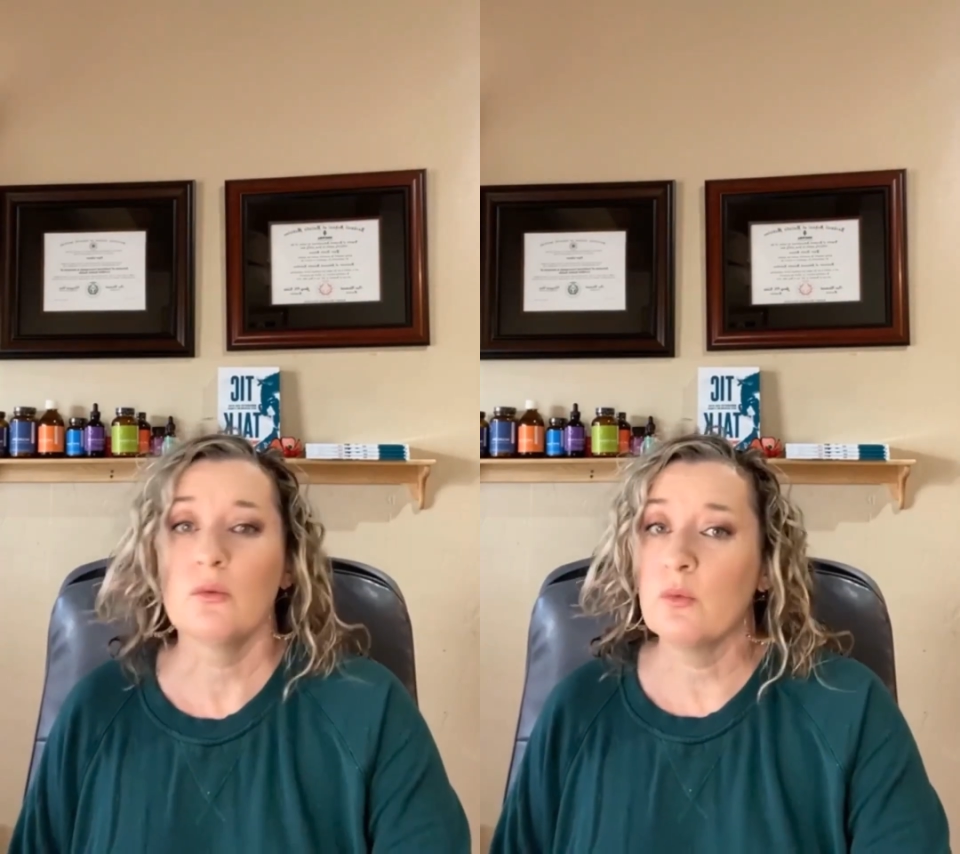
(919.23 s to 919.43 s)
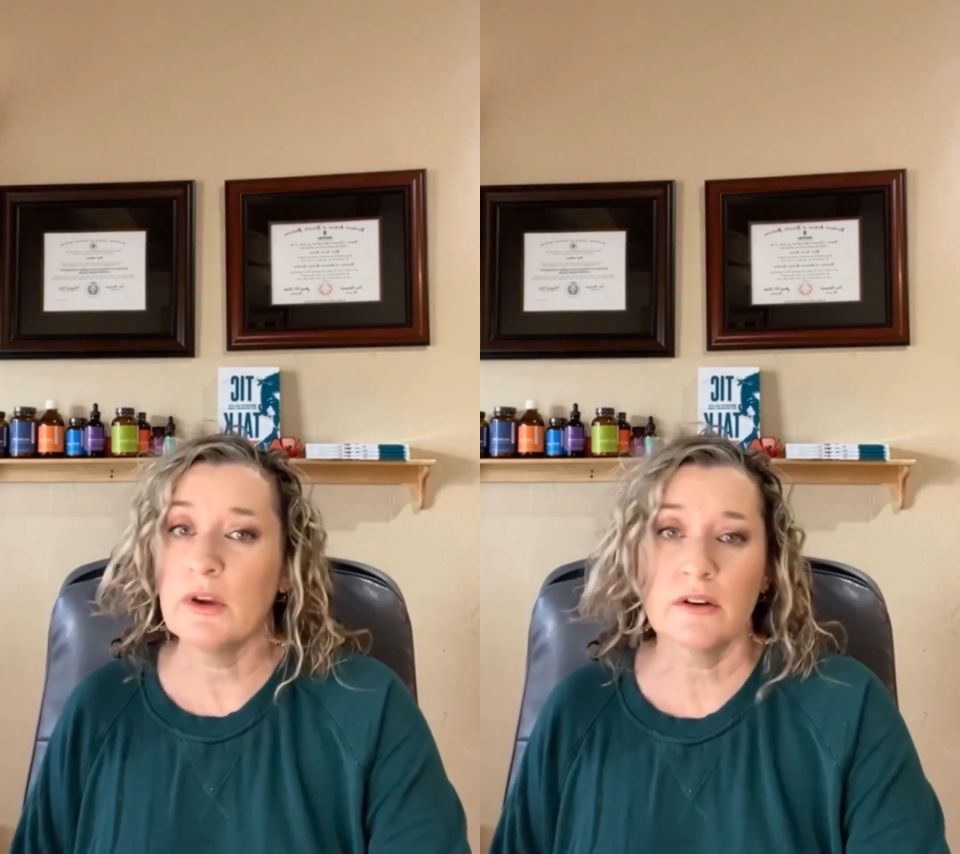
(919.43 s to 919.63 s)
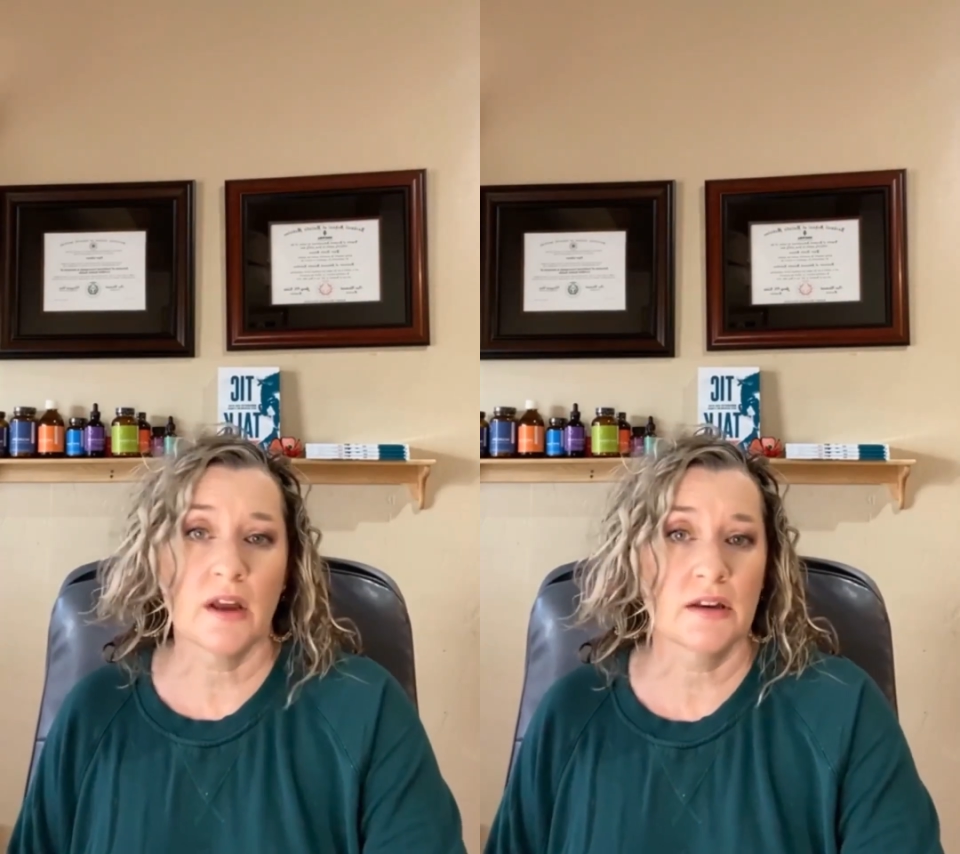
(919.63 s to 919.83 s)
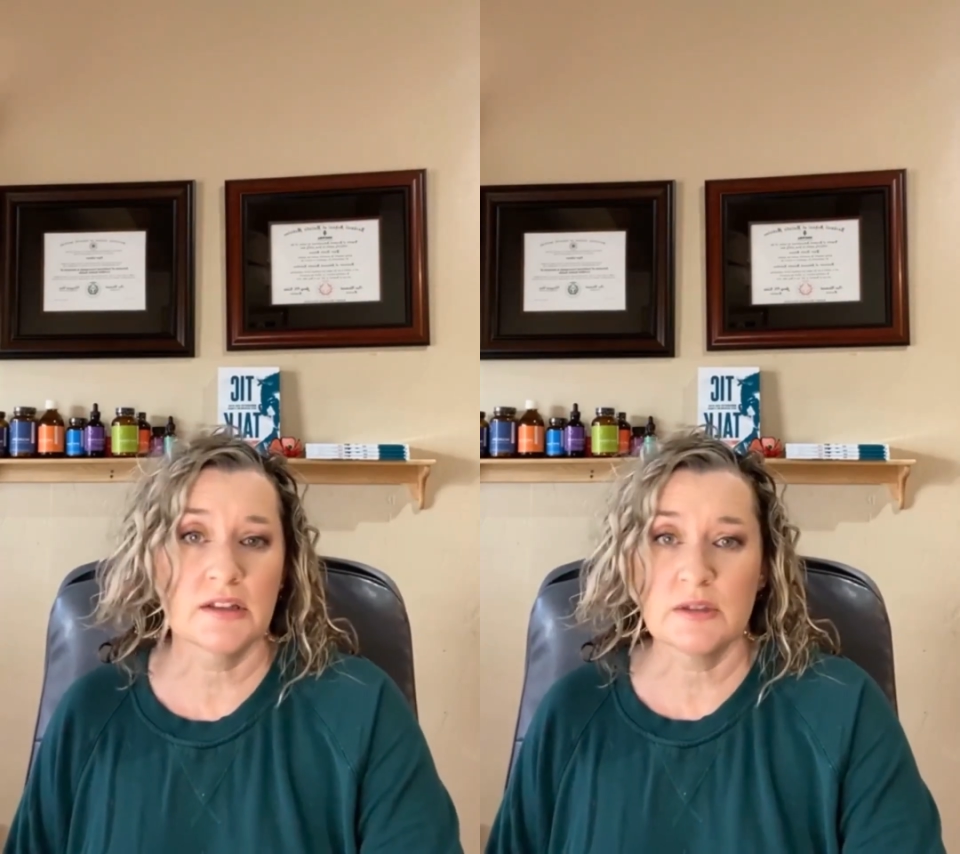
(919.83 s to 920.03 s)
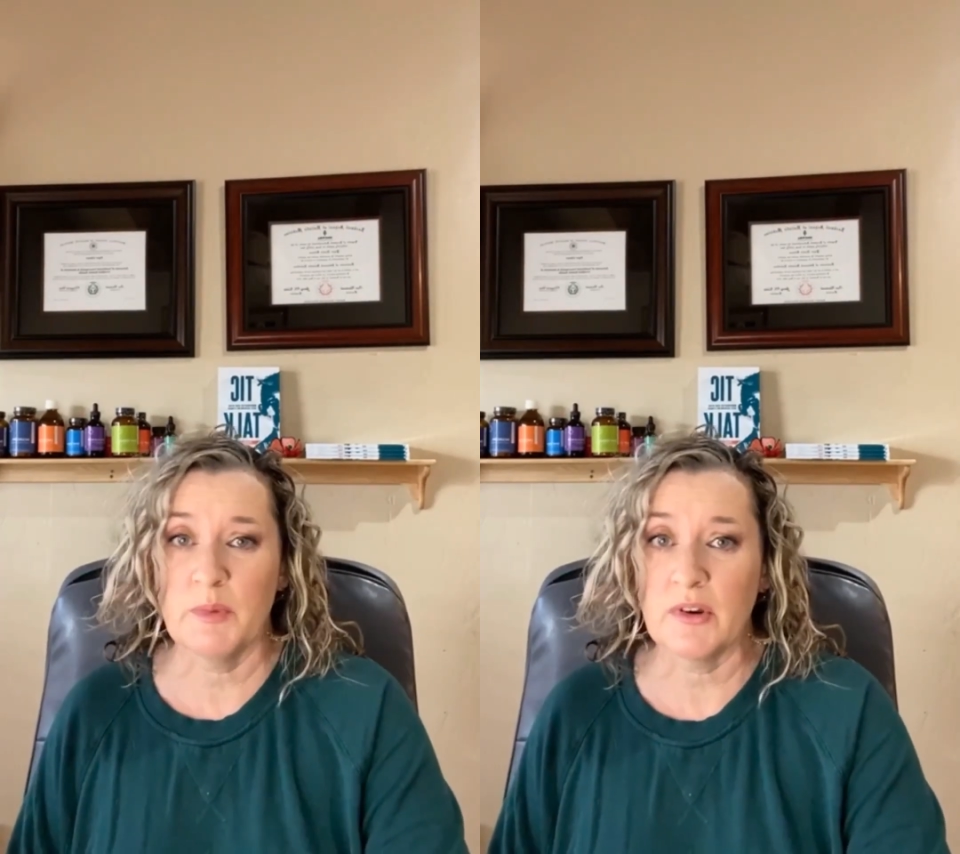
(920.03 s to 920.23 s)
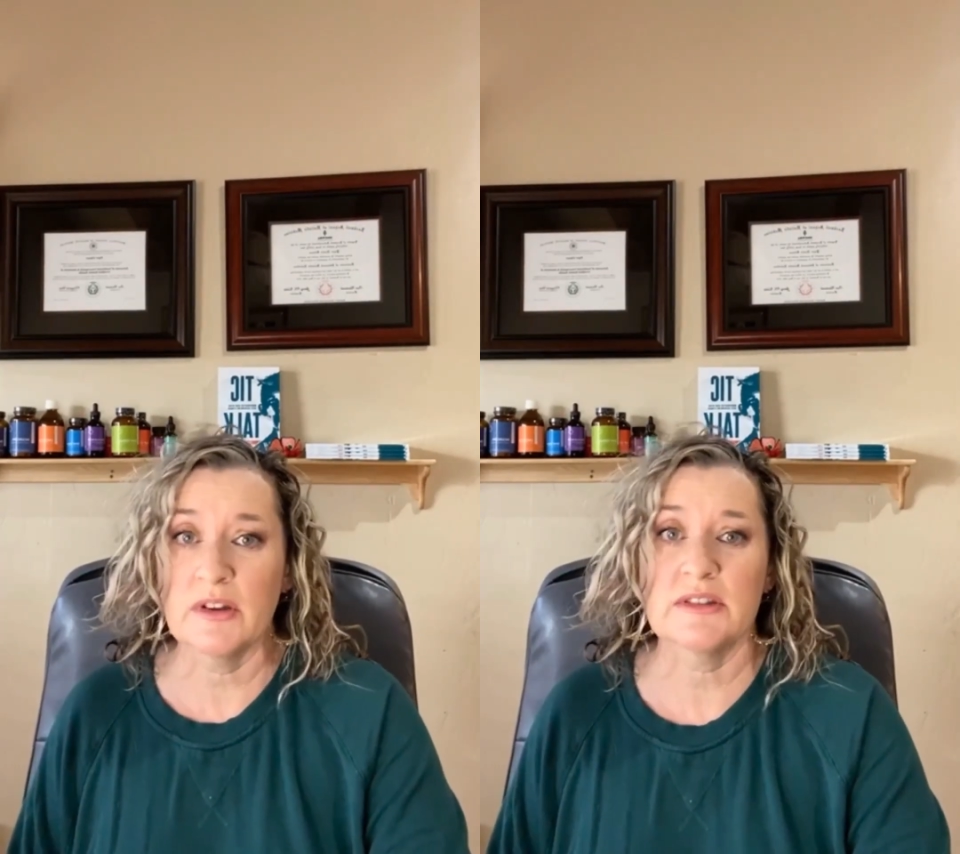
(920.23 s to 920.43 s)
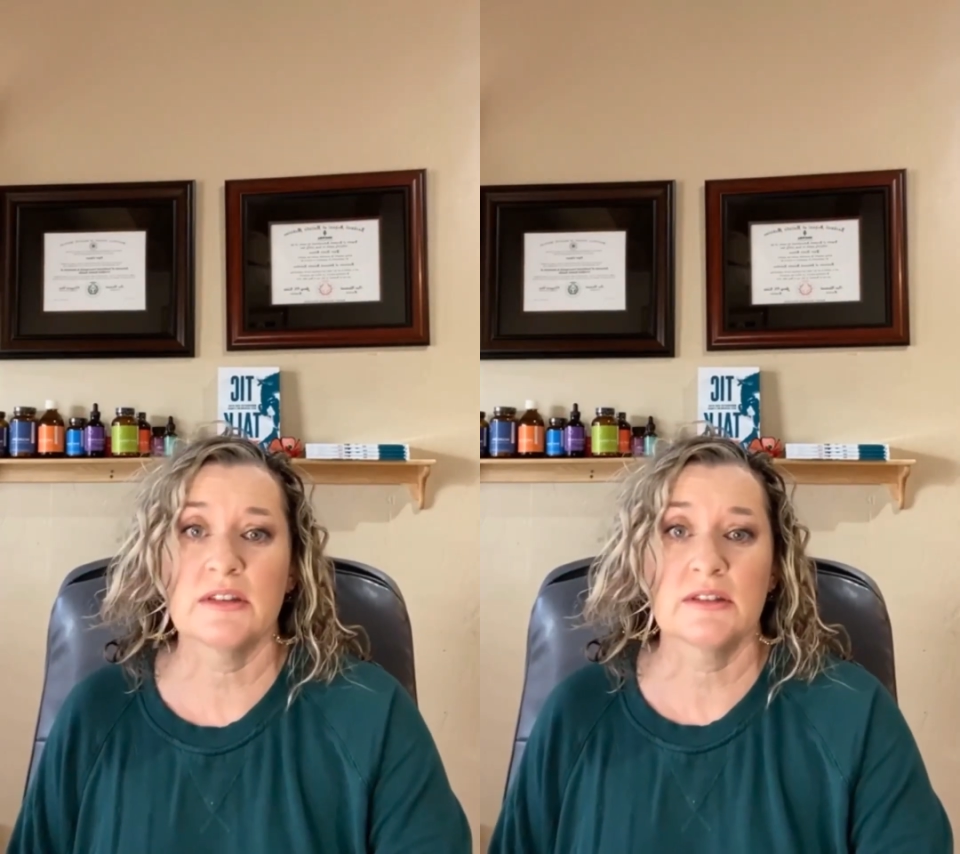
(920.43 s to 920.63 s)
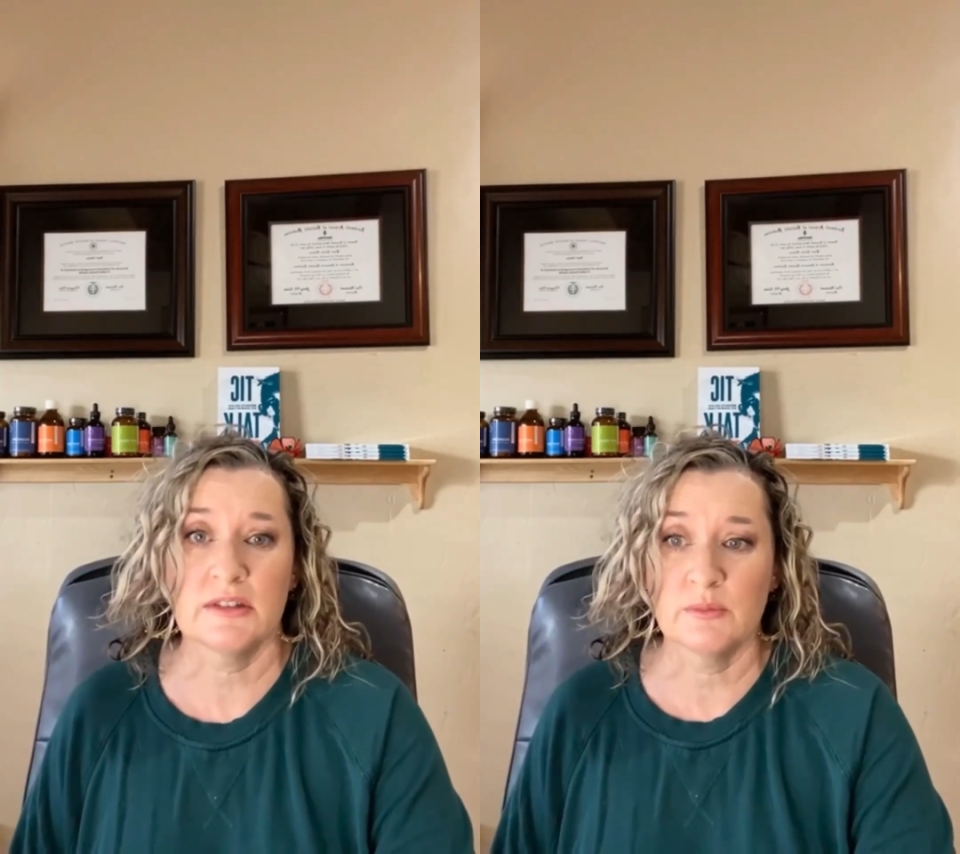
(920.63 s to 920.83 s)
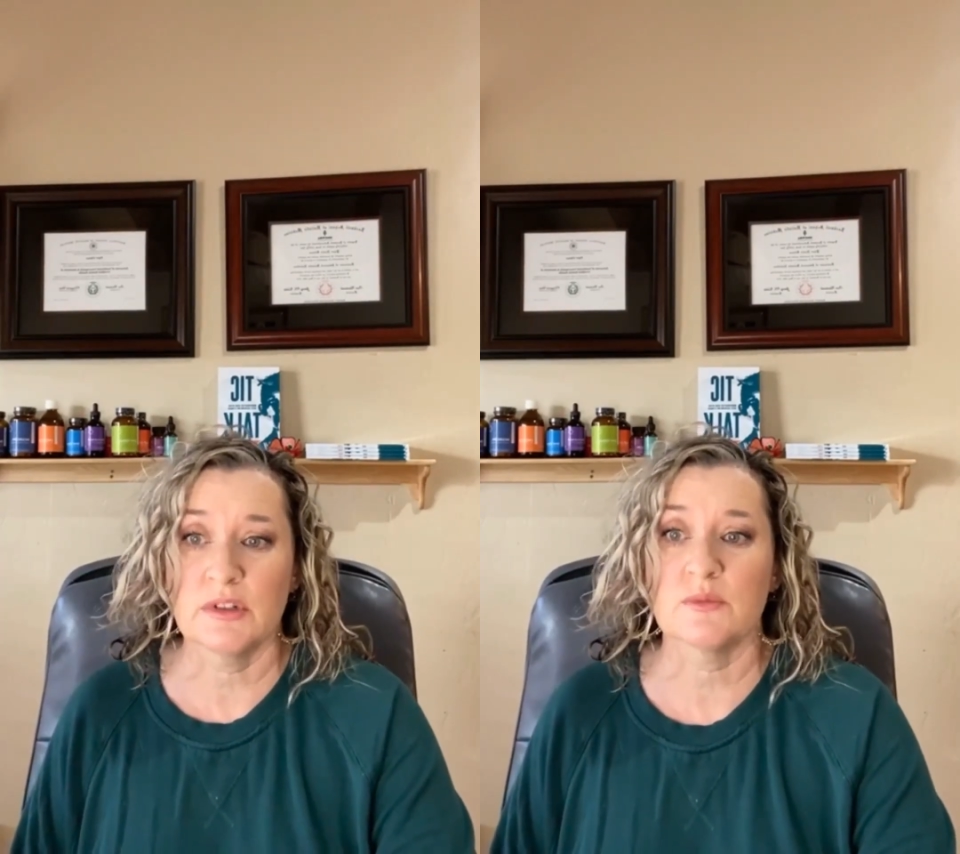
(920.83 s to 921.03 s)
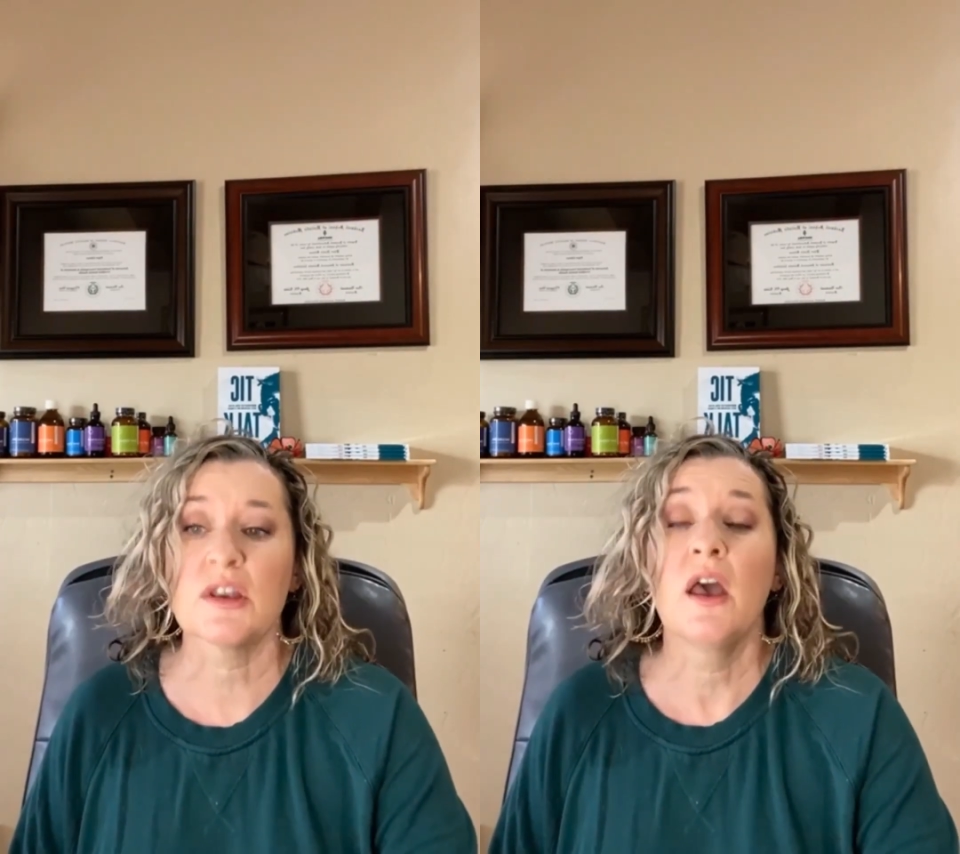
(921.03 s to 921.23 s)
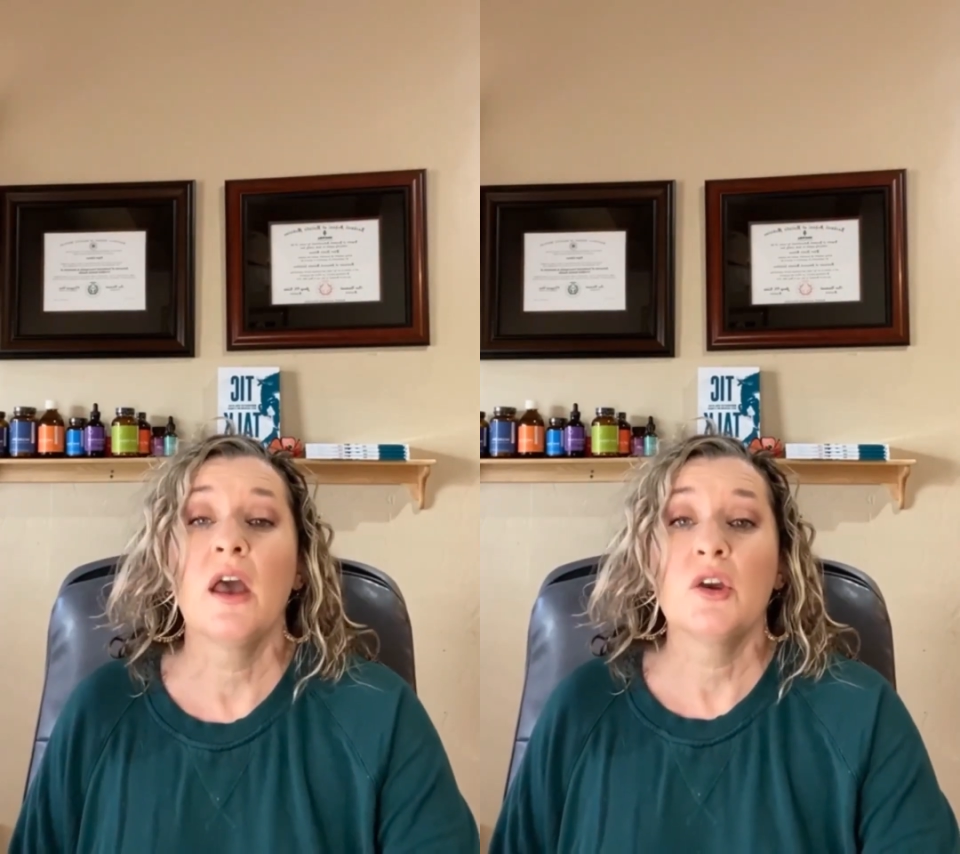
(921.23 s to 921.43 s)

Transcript: we are not experiencing symptoms.